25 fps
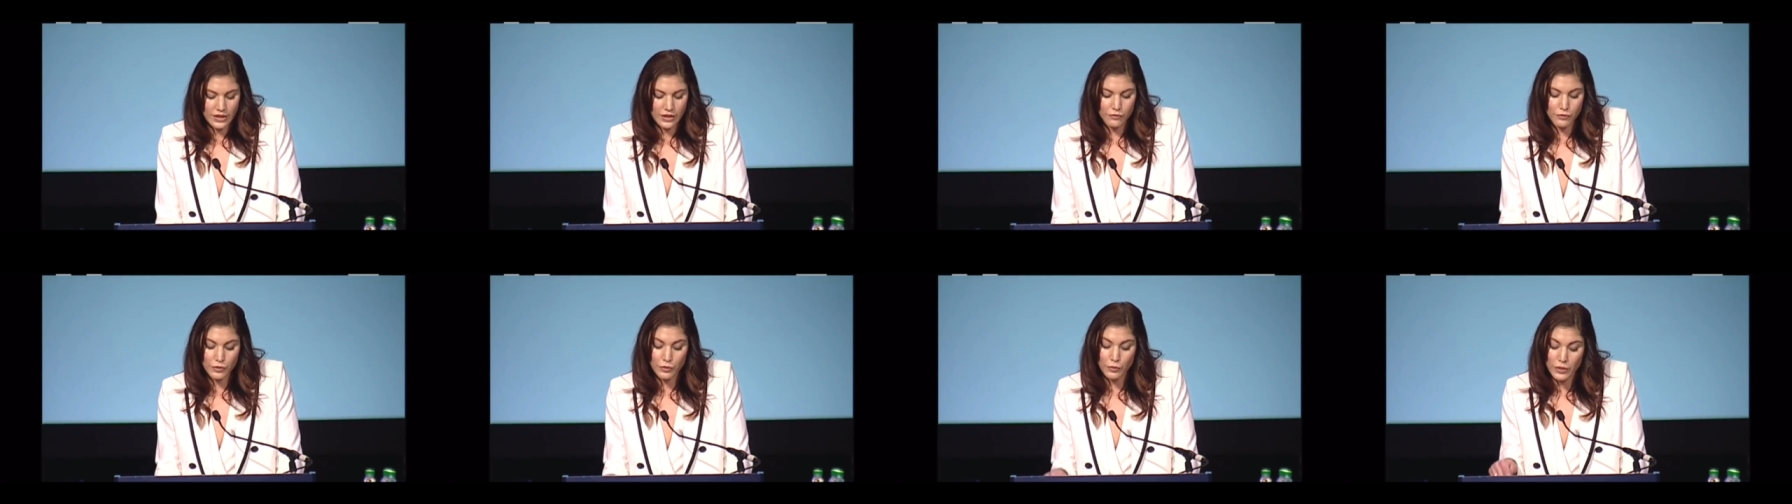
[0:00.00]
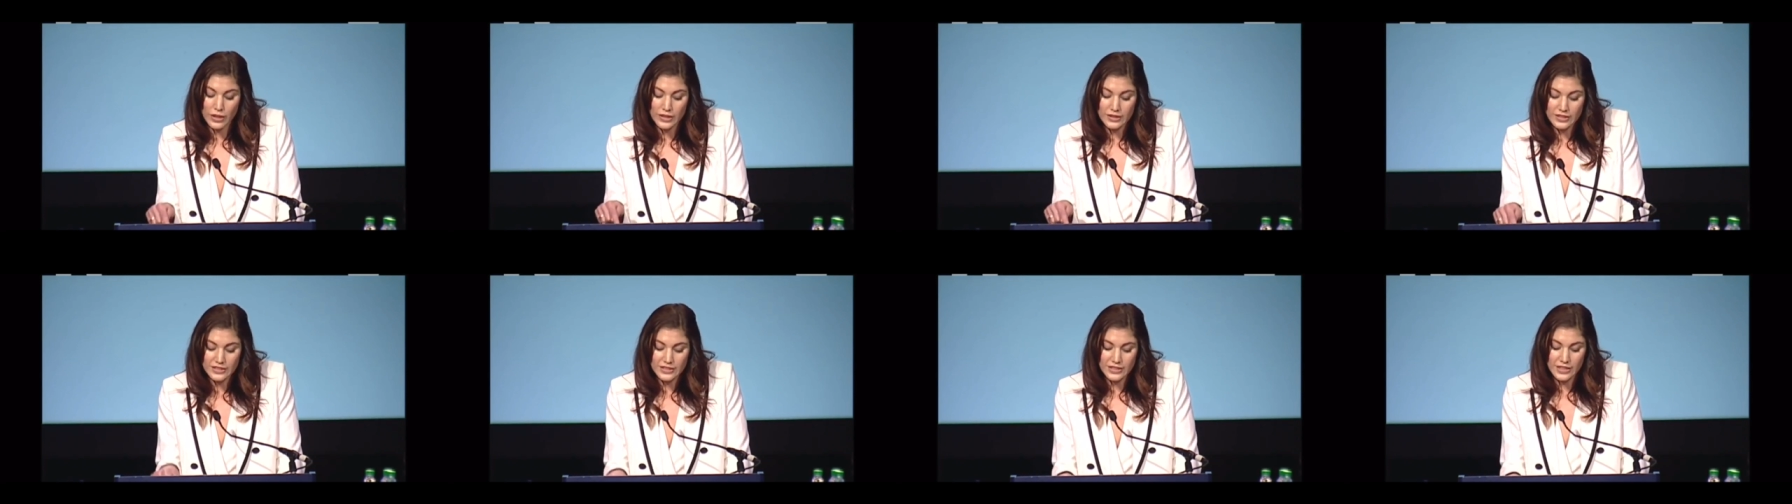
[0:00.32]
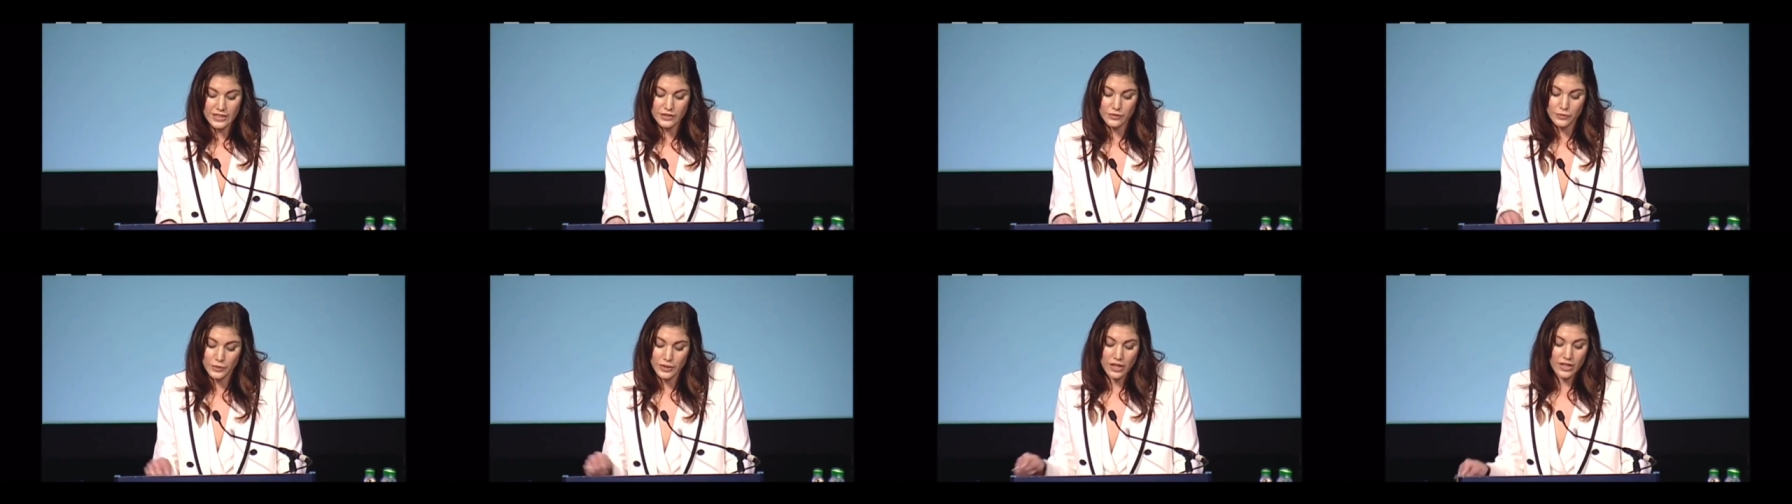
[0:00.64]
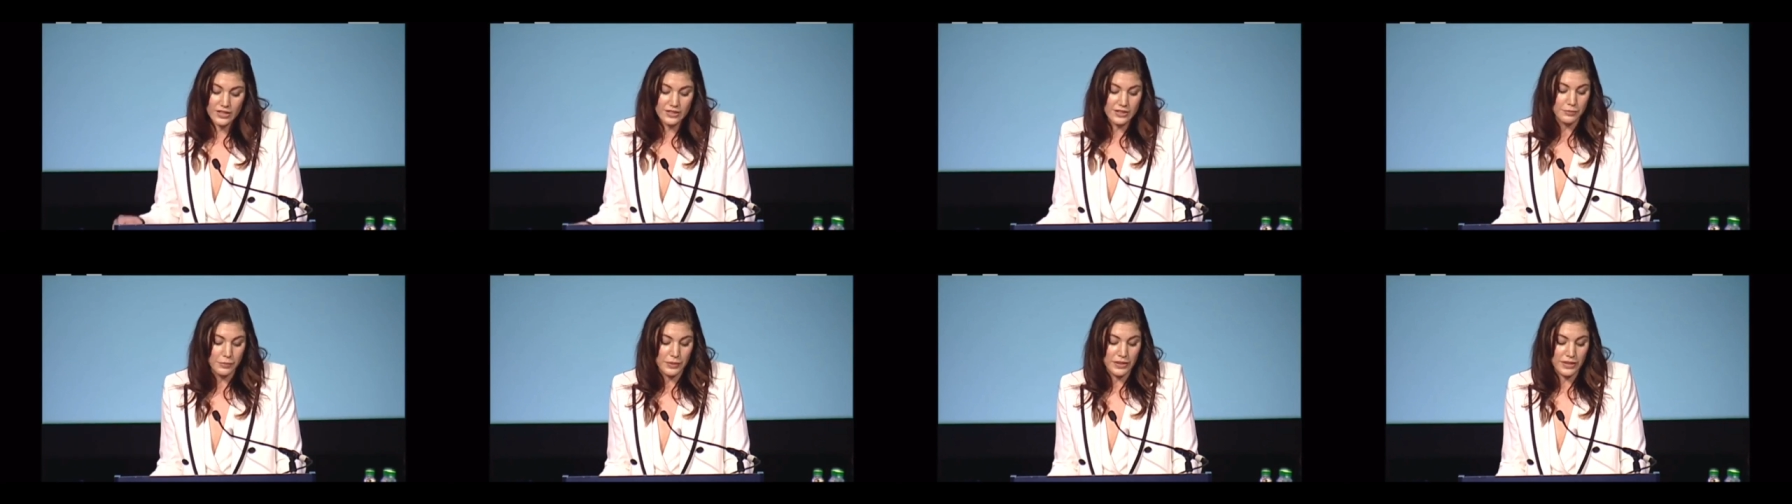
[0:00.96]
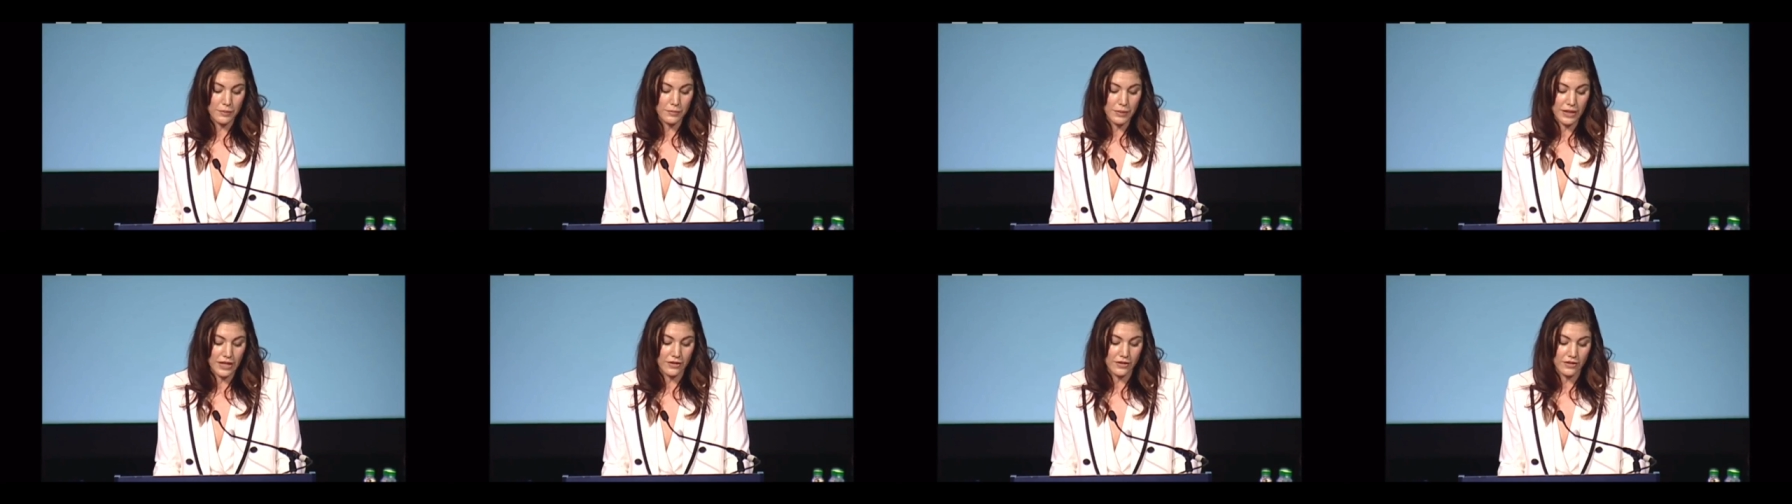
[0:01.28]
If we want the change we all
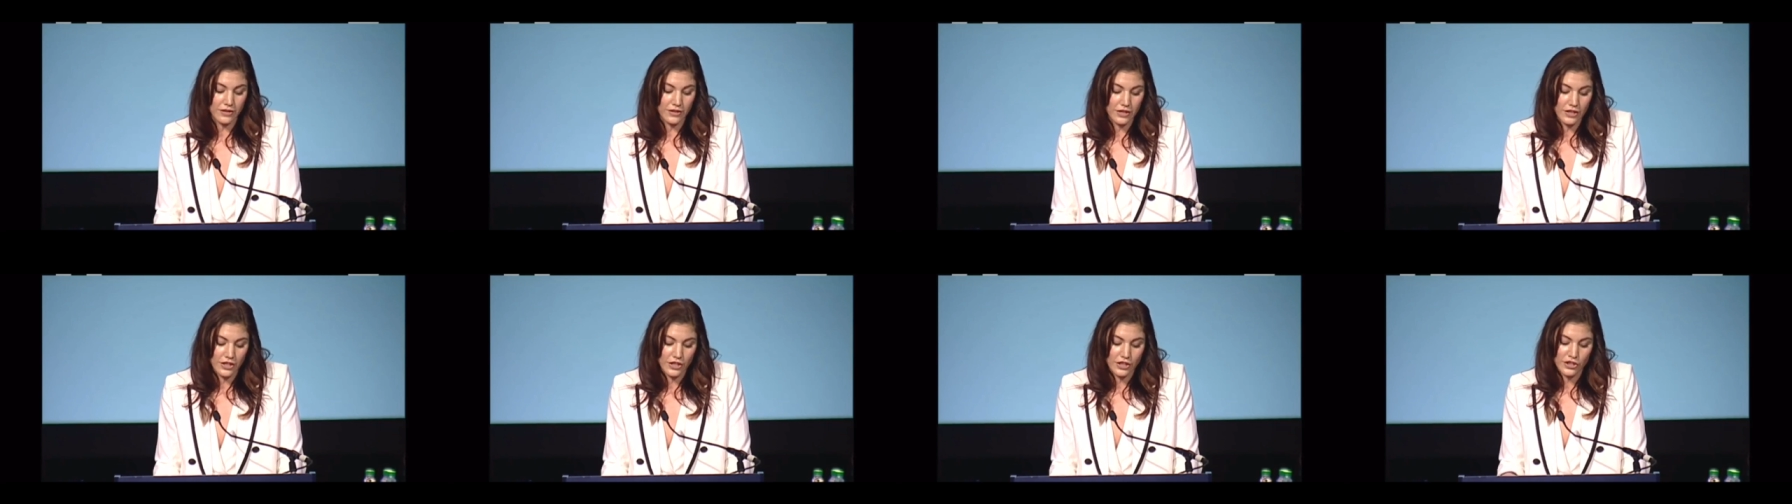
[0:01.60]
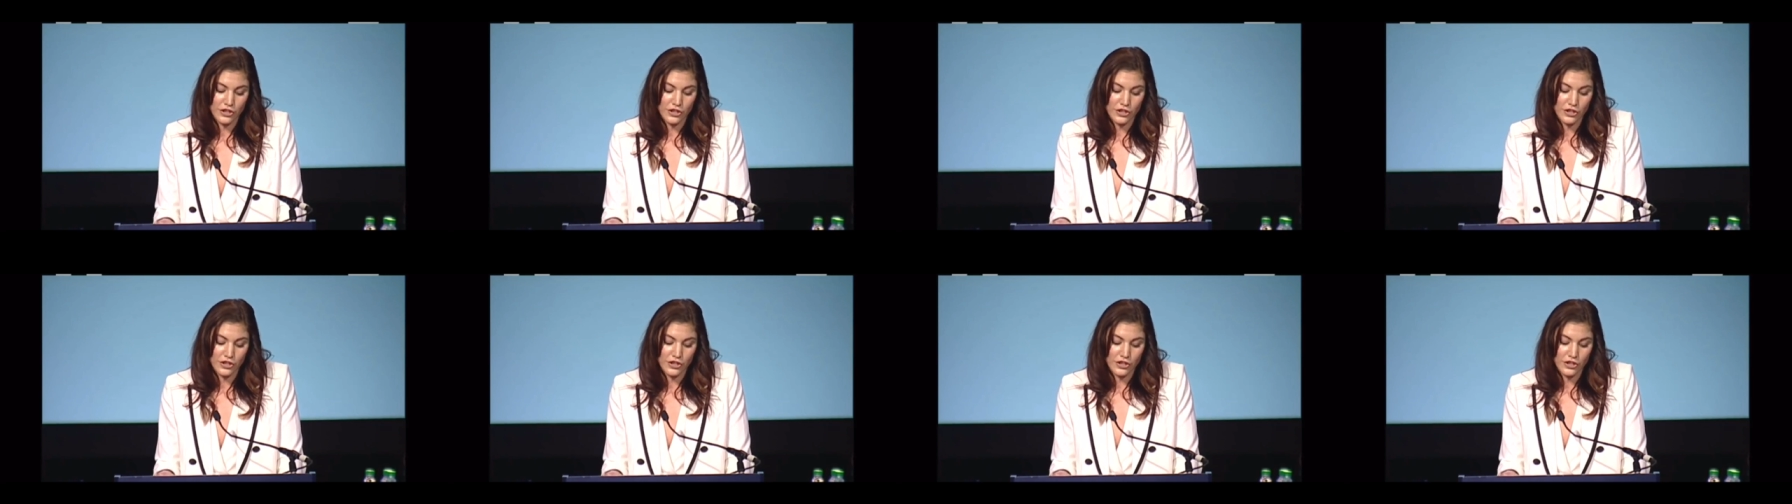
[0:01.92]
speak about,